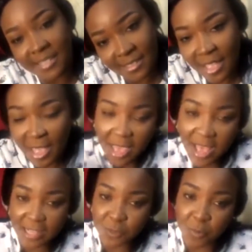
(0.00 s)

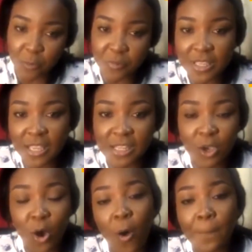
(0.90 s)
That's really where
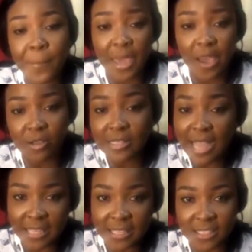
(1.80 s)
you are. That's really place you
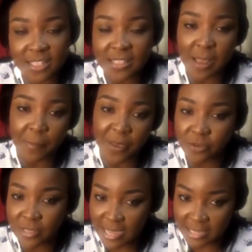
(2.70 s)
are. It's not like...
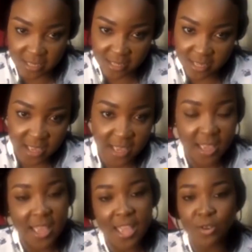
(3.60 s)
Well,
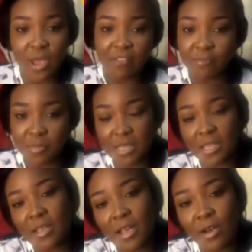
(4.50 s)
so it's on Facebook
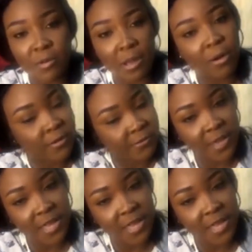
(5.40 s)
and Instagram, right?